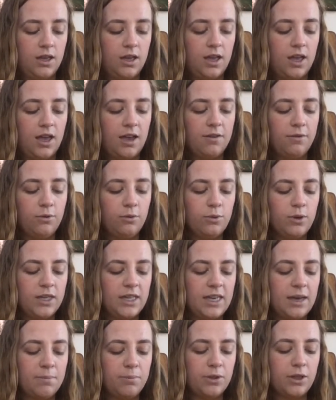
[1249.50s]
Everyone
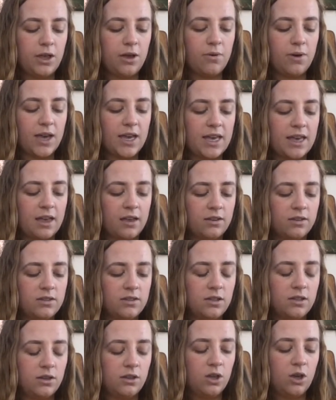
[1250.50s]
get below, I yelled.
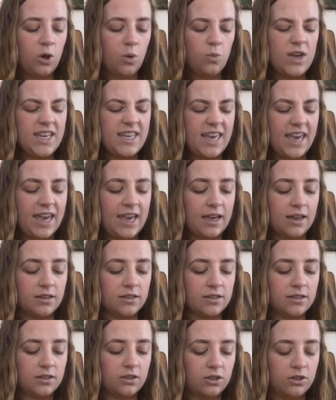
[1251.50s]
We can't,
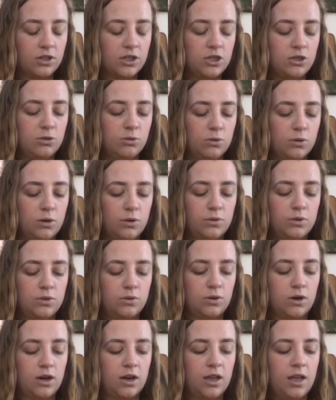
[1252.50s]
Clarice drew her own
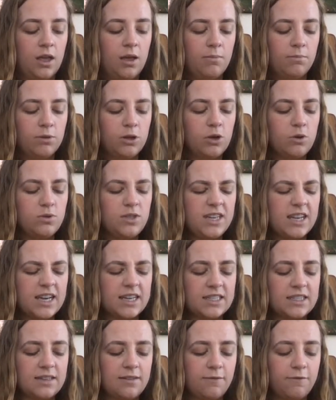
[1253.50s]
sword. Below deck is
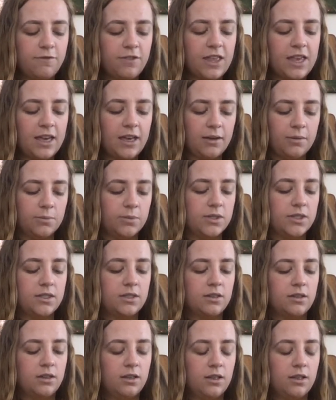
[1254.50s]
in flames.